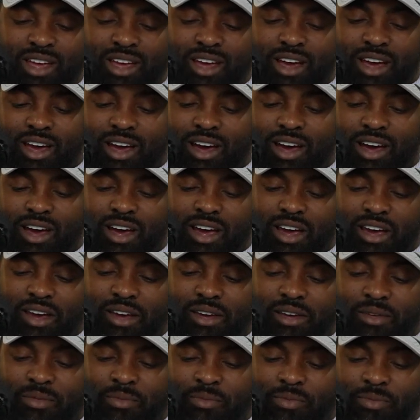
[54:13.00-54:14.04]

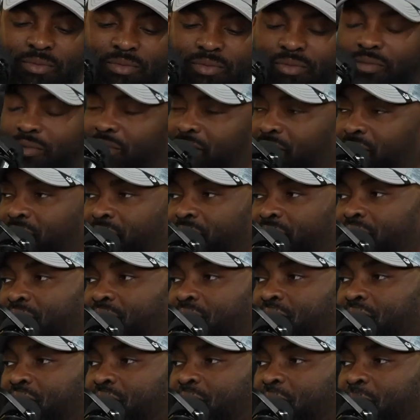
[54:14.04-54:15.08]
It started
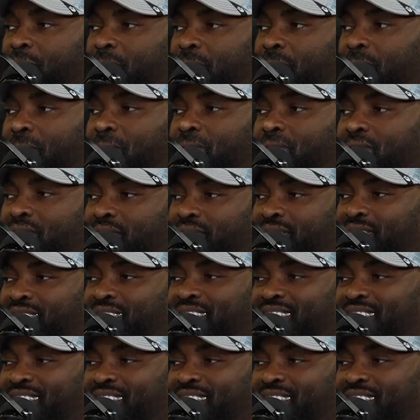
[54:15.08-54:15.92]
off with Jeff Teague and